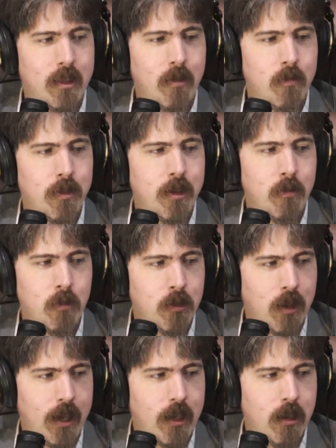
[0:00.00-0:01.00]
there will
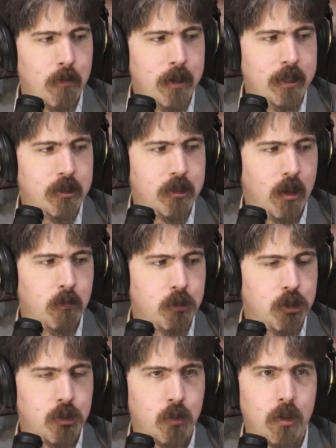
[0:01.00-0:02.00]
likely be some
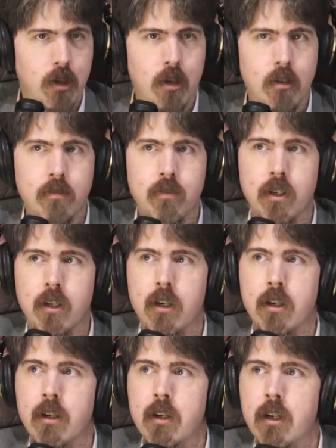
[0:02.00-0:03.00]
sort
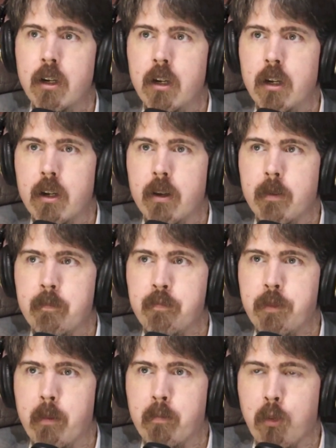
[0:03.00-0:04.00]
of
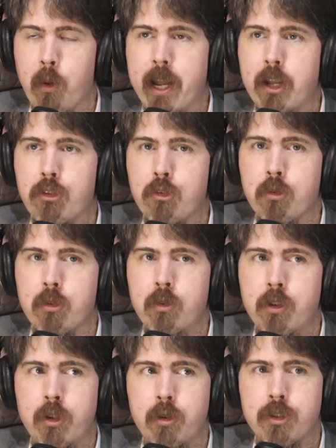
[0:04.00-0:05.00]
breakthrough
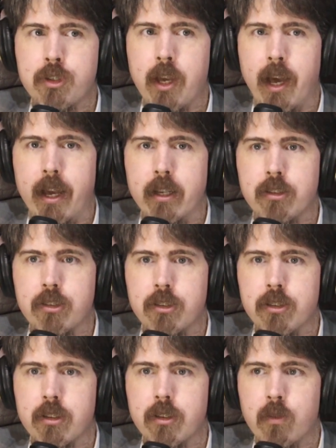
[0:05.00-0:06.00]
use
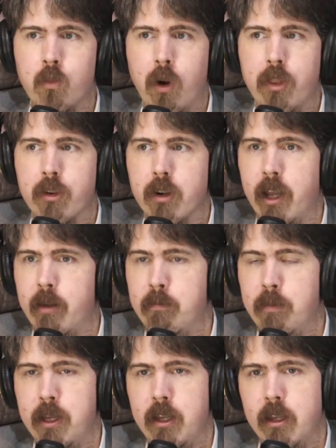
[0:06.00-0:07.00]
case, whether it
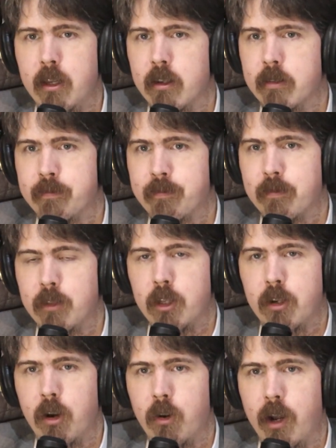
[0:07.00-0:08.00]
be,
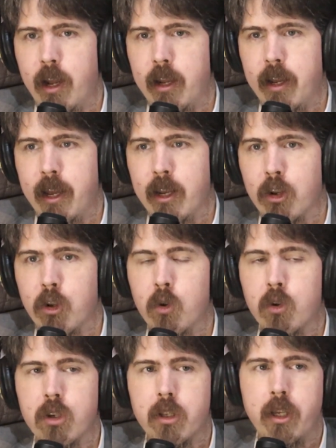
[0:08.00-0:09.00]
you know, a
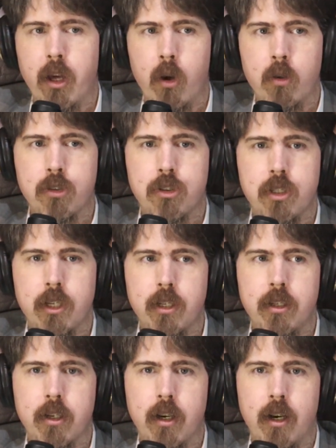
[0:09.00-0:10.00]
locally hosted